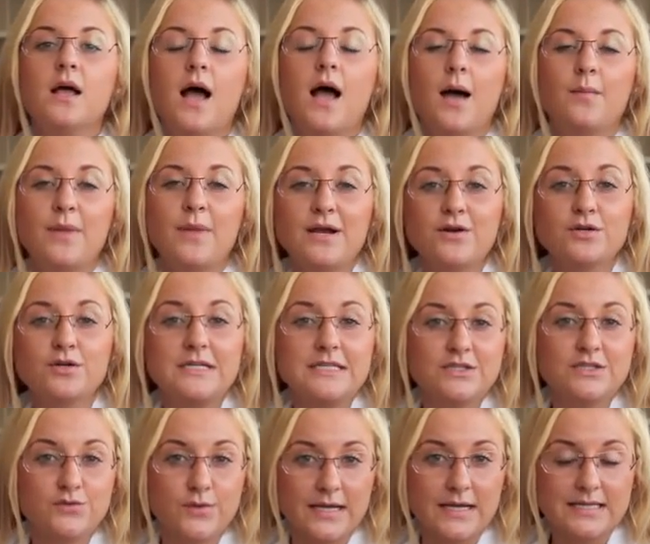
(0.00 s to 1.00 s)
American
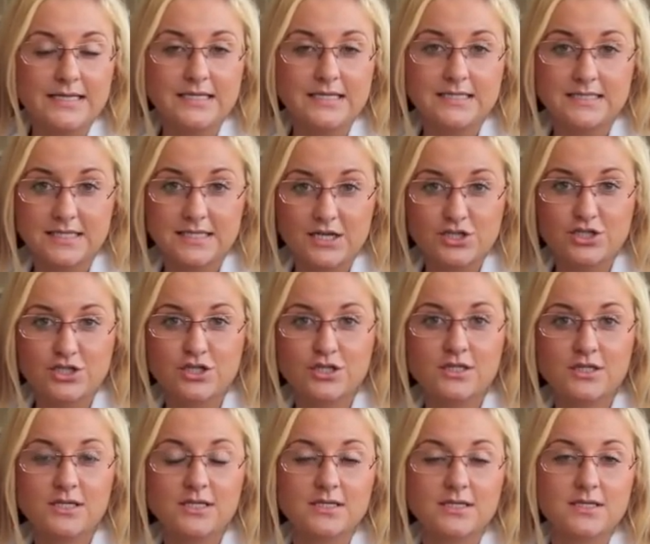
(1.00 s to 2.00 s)
trading
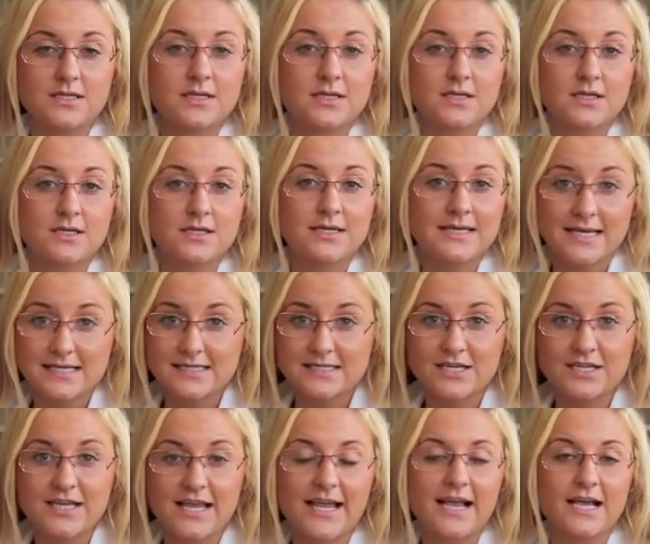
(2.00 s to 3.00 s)
session
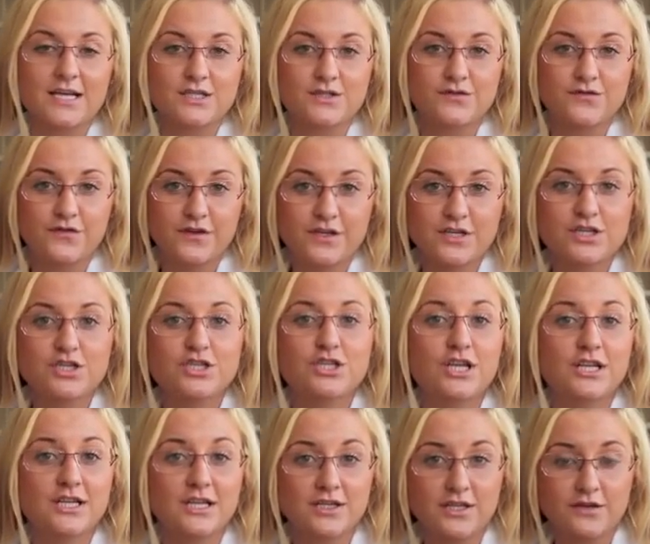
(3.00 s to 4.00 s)
yesterday has finished
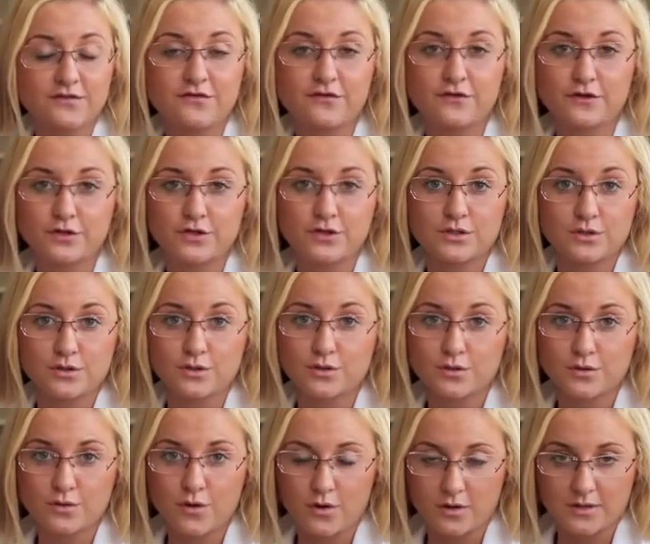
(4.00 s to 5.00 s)
in a different
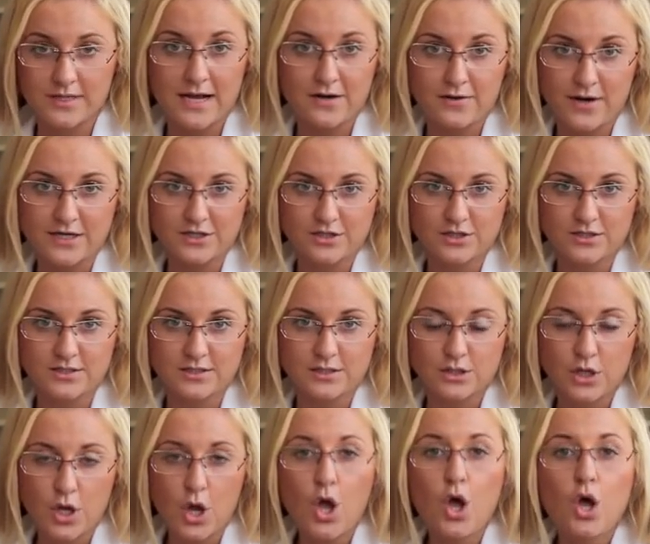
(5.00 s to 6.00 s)

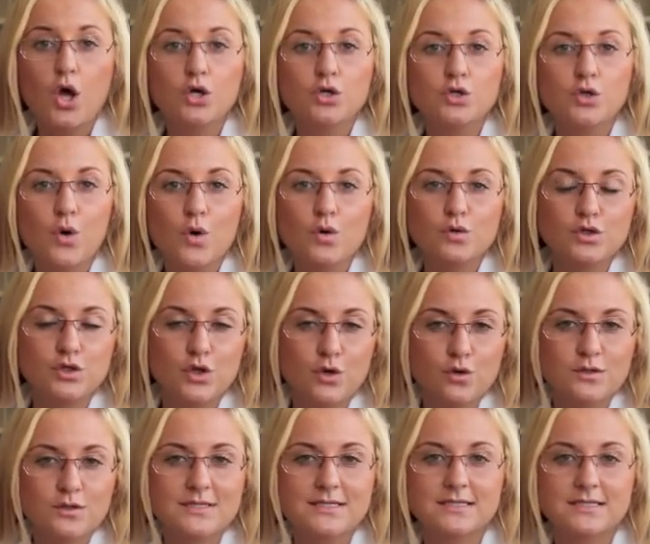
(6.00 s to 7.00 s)
directions. Dow
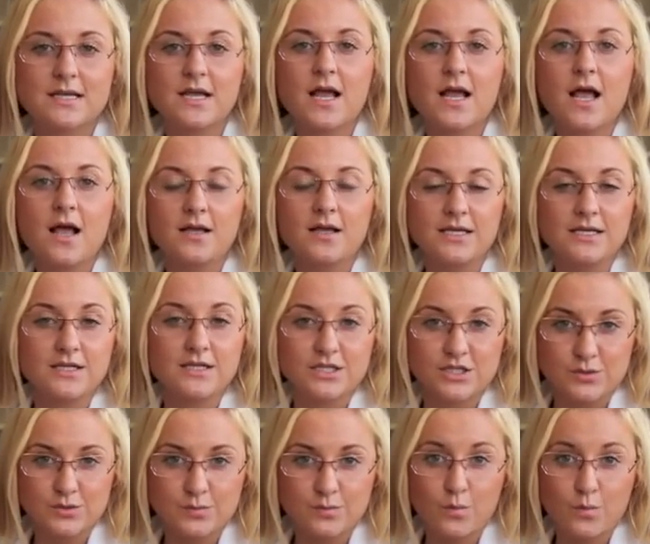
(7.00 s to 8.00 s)
Jones in a
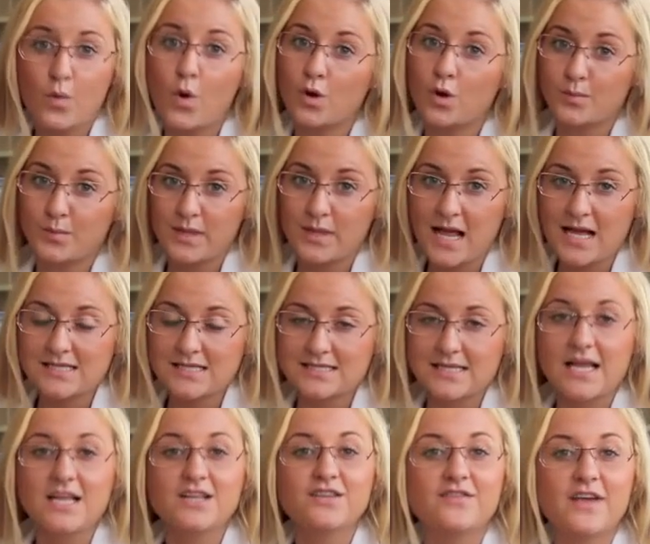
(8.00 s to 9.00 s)
small plus
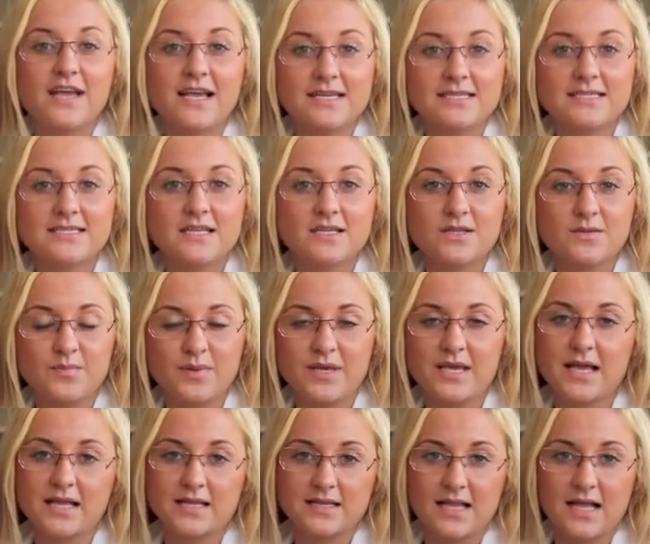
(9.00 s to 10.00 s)
and the
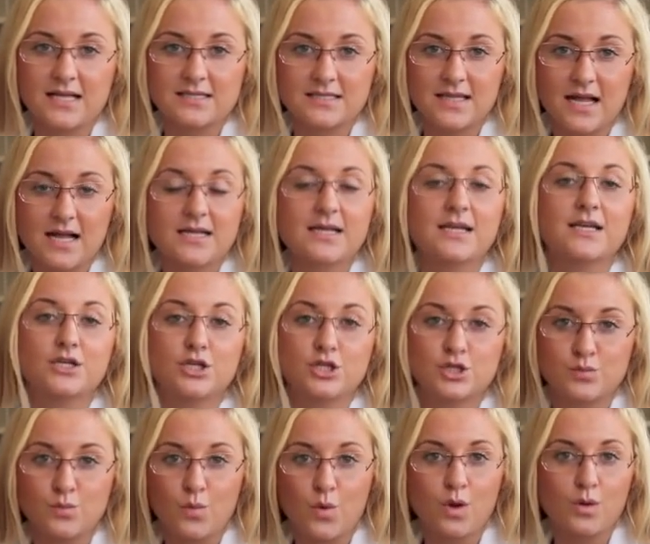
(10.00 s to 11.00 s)
S&P and Nasdaq in a
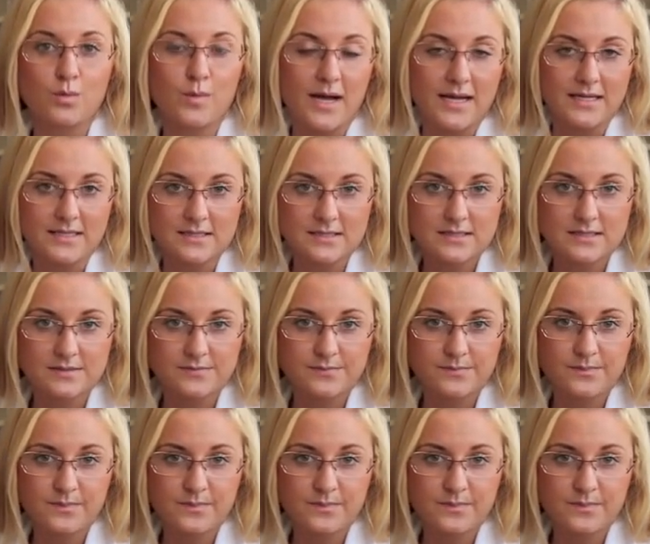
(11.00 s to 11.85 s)
small minus.